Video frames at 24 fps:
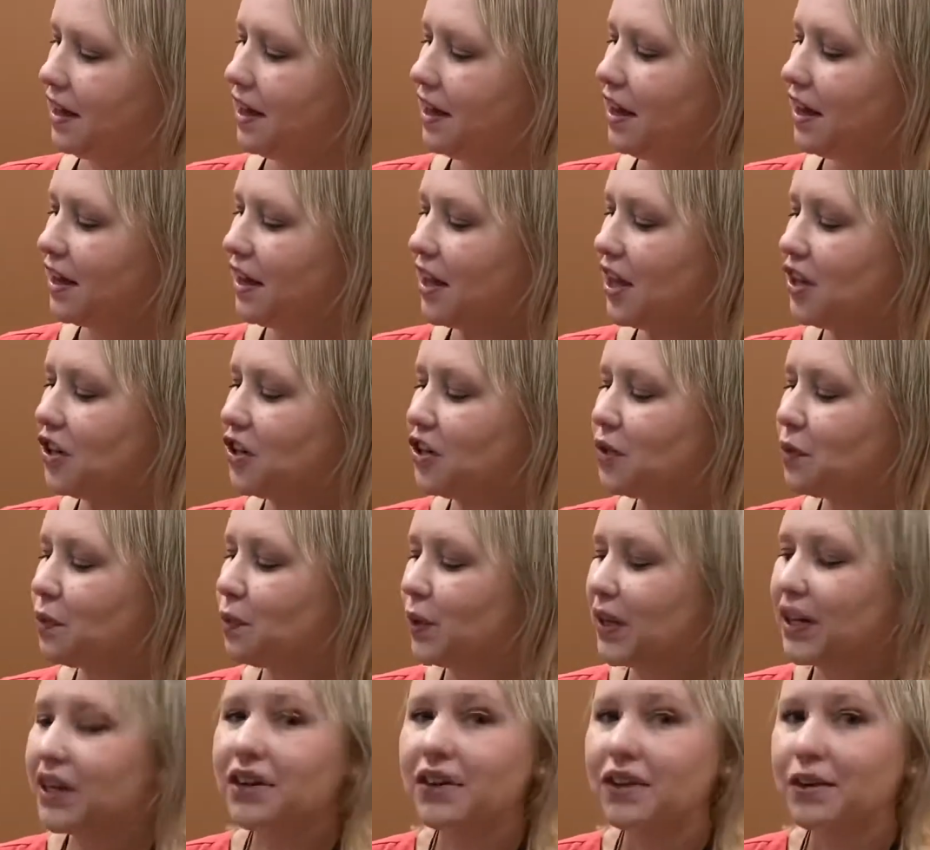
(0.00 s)
Can you
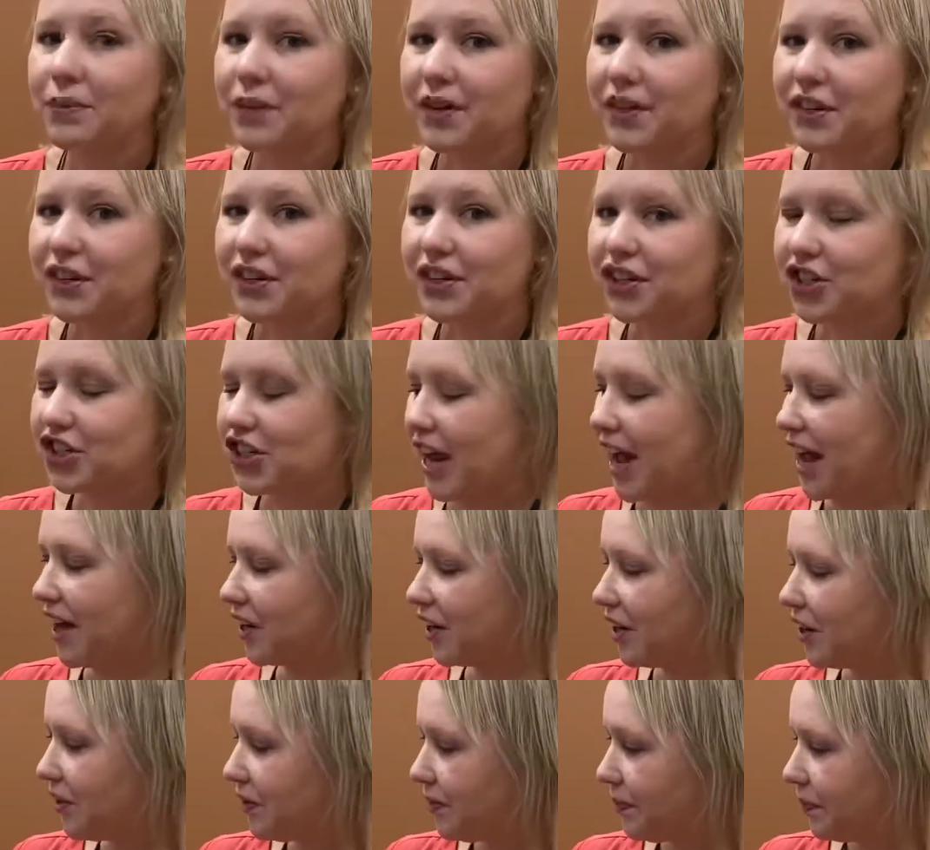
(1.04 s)
wiggle with your
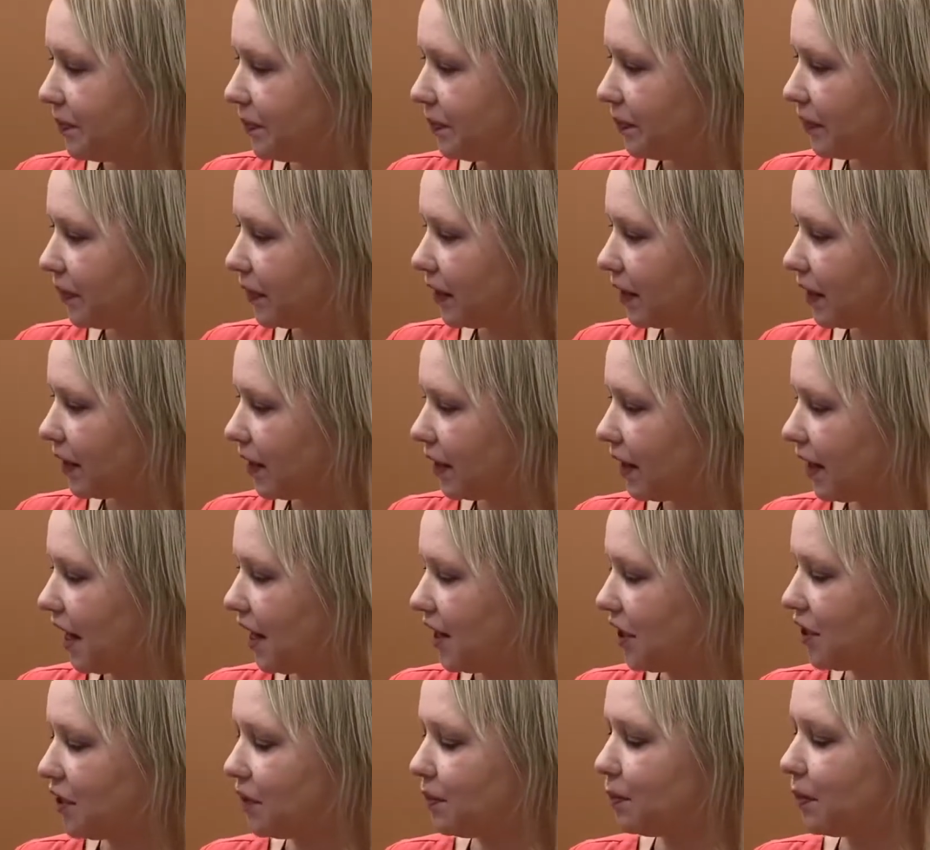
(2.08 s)
shadow? Can
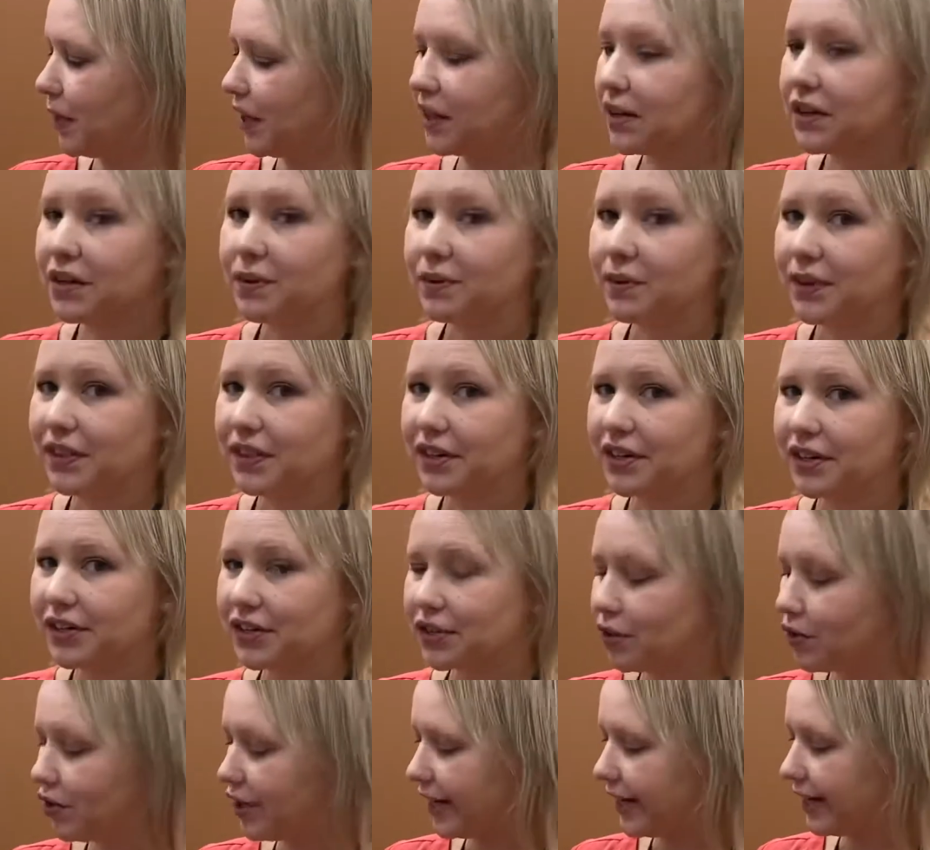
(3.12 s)
you wiggle with your
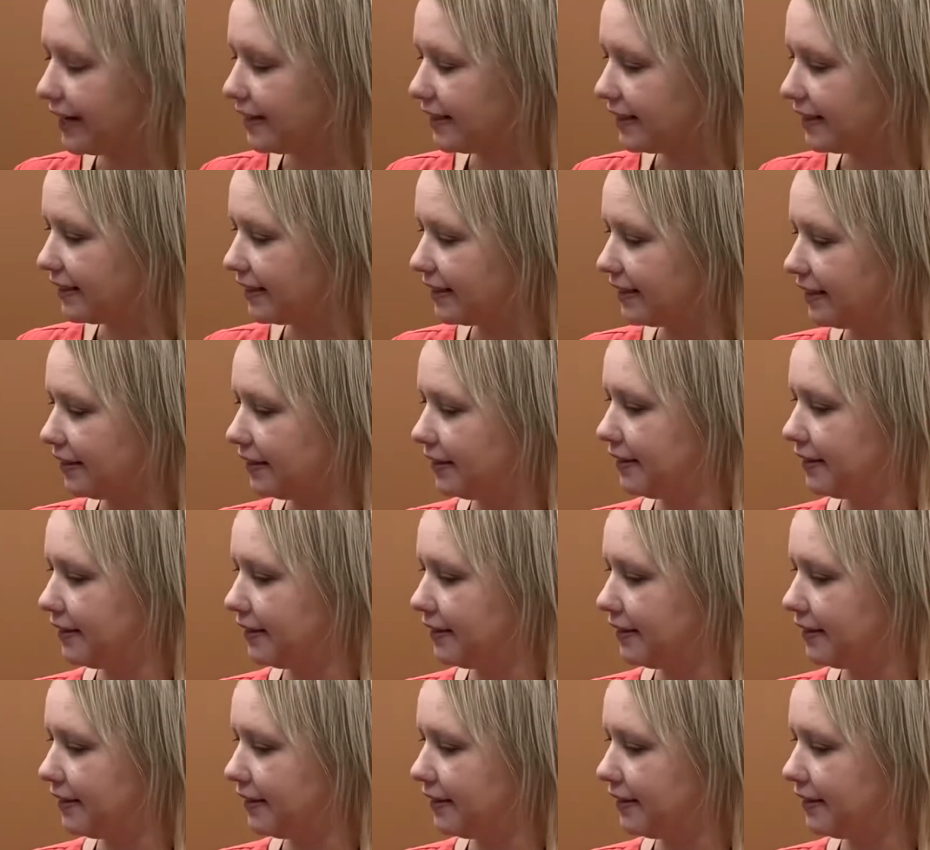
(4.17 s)
toys?